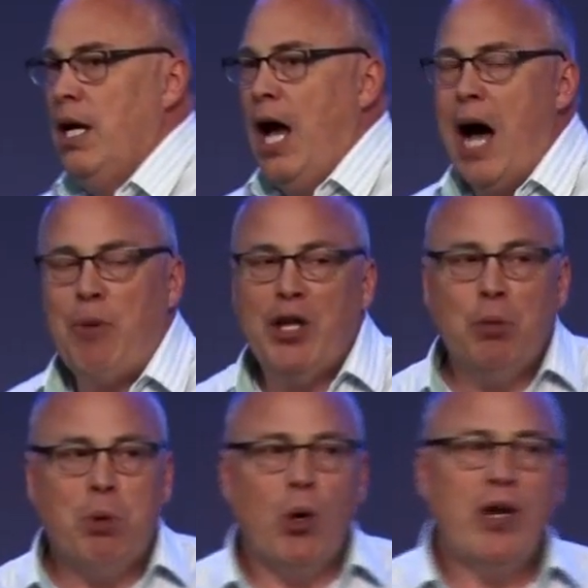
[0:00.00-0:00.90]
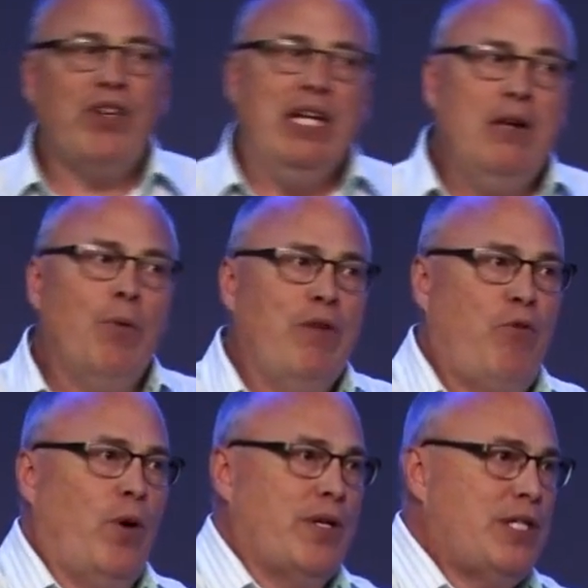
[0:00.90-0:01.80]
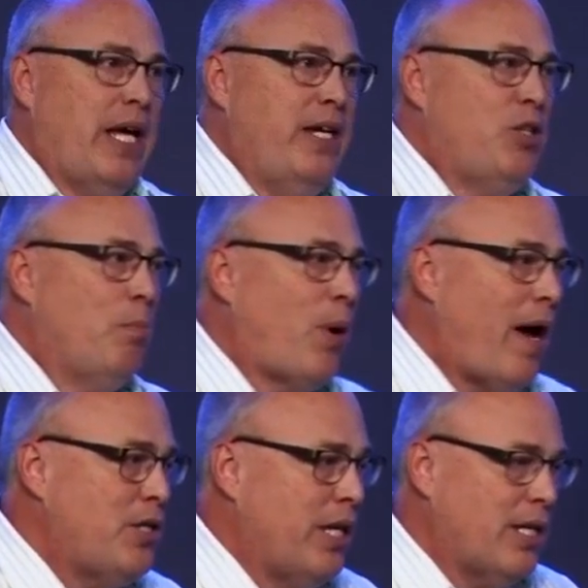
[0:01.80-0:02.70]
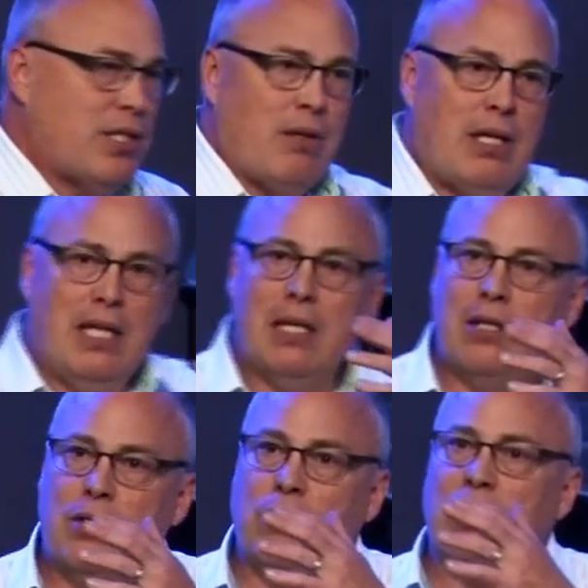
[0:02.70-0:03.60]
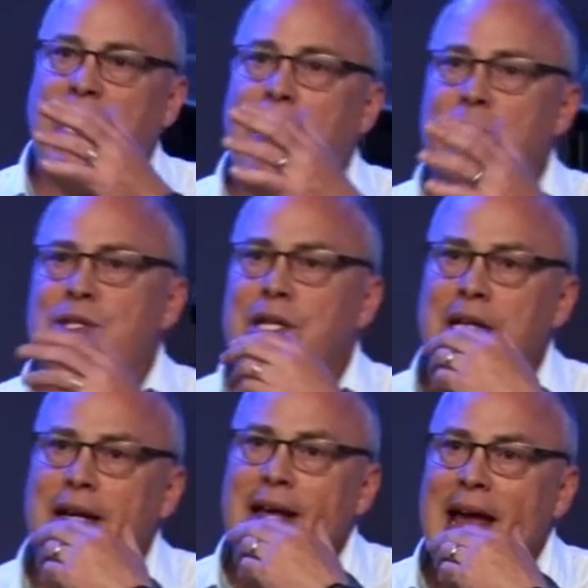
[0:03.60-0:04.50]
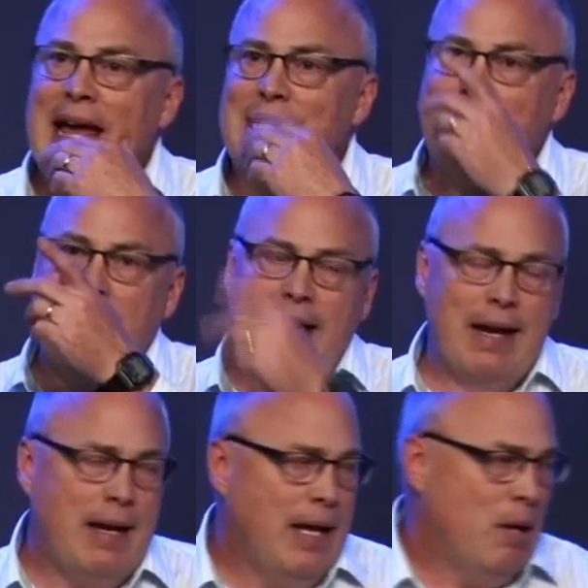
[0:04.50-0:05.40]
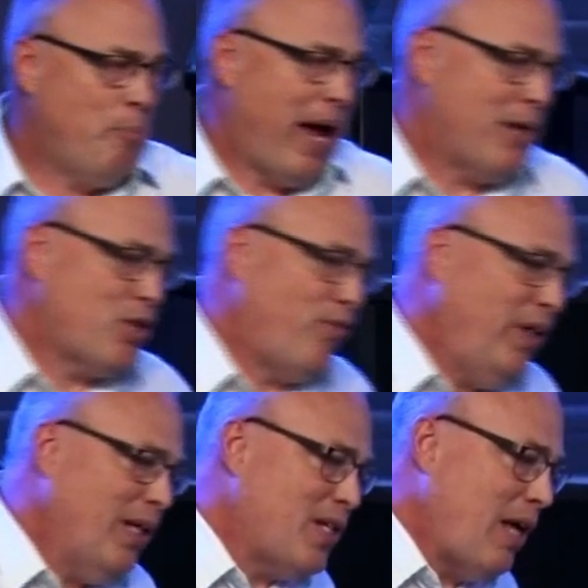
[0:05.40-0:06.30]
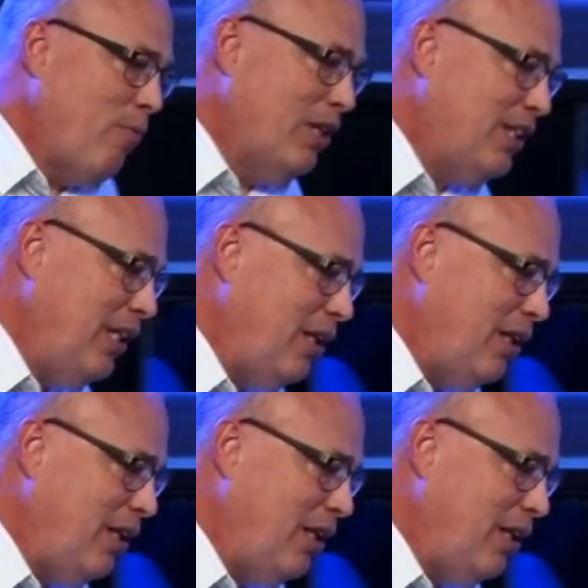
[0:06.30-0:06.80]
I'm on the board of Eden Reforestation Projects, and in 2010, Pastor Felix and I went to